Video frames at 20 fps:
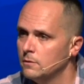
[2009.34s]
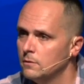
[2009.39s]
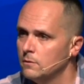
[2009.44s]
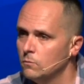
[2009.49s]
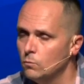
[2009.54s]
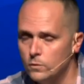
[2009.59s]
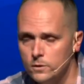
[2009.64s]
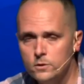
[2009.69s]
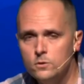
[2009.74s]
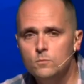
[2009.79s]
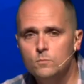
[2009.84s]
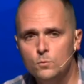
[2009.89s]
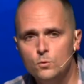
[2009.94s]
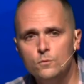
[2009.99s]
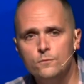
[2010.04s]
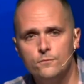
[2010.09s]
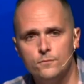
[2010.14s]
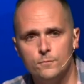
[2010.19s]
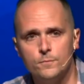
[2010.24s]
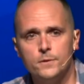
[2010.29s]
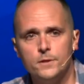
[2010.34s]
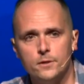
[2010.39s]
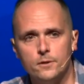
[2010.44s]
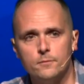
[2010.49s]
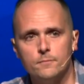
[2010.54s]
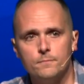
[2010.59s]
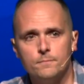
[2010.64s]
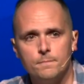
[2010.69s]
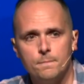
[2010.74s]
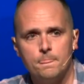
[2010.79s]
when you move from here,
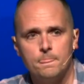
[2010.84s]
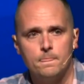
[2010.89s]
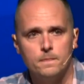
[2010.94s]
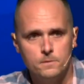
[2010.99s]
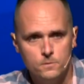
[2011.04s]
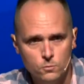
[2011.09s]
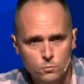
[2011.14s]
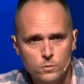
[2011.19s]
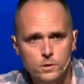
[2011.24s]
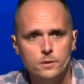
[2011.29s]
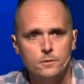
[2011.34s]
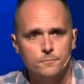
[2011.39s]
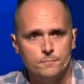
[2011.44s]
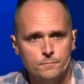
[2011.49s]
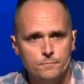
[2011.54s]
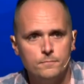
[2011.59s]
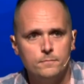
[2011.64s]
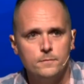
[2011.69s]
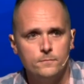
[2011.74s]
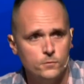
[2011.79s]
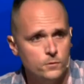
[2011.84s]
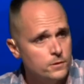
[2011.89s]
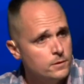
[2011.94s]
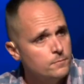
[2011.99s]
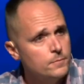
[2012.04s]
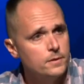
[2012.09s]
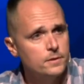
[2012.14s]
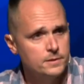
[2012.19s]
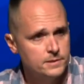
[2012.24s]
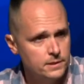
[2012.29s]
you will. If you're in the
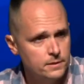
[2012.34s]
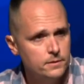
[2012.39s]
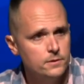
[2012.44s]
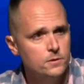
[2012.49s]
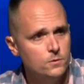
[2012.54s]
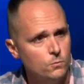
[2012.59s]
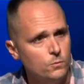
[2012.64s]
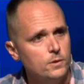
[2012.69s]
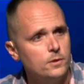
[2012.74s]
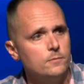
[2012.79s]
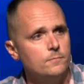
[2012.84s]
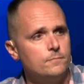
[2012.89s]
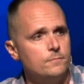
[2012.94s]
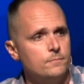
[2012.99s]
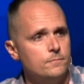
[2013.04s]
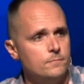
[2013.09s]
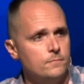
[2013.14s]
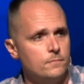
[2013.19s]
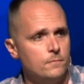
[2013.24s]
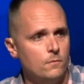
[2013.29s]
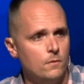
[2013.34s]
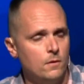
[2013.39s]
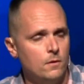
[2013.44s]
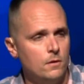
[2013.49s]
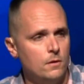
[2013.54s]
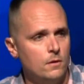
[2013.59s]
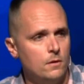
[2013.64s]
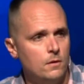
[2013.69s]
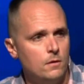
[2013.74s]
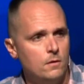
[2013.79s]
military, you will.
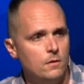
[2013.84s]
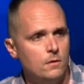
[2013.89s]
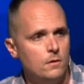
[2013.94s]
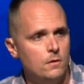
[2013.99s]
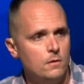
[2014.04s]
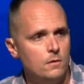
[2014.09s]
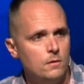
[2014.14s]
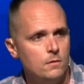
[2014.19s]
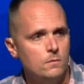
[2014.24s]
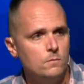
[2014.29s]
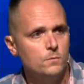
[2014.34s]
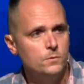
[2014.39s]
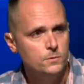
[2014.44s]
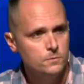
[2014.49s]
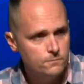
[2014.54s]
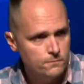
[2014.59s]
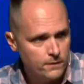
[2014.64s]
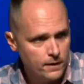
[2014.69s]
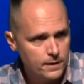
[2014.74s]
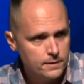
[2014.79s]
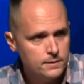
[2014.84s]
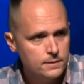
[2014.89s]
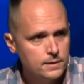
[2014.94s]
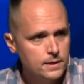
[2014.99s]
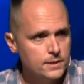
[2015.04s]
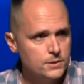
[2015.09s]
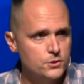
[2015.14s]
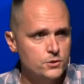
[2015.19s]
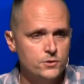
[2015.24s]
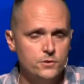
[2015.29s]
When you find the
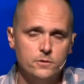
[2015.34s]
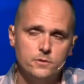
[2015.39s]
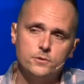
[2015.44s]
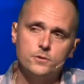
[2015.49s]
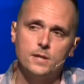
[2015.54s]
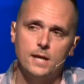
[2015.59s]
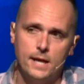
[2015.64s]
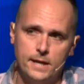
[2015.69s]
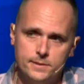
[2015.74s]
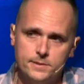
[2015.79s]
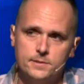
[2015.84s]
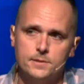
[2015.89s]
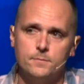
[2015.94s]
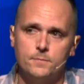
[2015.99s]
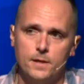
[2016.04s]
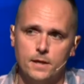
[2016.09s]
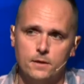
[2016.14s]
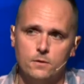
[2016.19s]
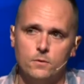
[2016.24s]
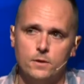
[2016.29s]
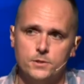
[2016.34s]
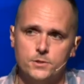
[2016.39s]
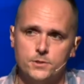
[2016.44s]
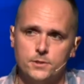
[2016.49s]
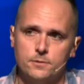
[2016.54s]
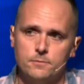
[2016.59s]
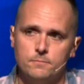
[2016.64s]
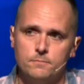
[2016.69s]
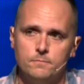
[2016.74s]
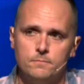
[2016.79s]
next church, ask them that
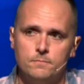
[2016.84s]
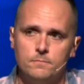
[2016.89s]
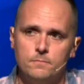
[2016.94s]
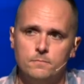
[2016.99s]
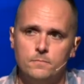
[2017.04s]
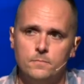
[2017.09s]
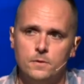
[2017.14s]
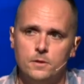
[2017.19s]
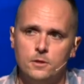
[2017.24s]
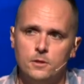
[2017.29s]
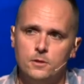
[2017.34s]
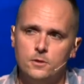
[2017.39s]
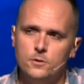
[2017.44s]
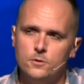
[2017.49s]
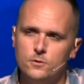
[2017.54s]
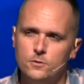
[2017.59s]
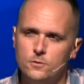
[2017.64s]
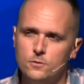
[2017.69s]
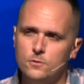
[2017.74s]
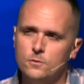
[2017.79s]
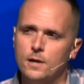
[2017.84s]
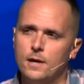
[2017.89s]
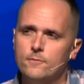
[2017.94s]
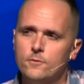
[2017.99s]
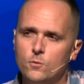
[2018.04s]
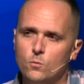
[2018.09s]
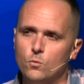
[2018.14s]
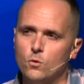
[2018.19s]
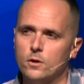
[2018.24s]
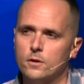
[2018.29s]
question Do you have a
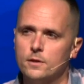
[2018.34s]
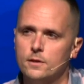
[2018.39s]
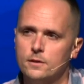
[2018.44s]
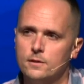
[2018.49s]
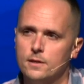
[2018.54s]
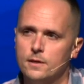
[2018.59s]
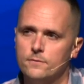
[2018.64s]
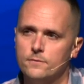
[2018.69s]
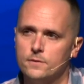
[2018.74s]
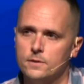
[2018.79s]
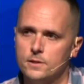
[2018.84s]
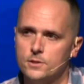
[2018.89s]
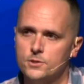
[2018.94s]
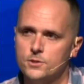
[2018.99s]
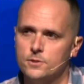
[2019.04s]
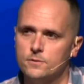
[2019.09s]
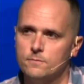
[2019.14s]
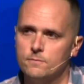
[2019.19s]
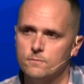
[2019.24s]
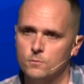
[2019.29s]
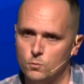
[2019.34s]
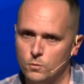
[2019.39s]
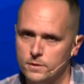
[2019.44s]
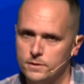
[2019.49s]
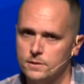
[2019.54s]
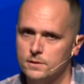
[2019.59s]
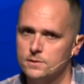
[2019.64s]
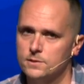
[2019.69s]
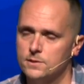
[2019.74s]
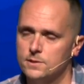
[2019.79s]
working definition for what
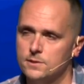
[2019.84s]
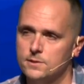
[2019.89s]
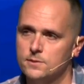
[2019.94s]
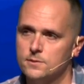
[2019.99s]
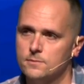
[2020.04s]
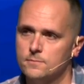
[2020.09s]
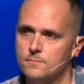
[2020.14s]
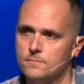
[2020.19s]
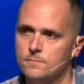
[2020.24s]
this is?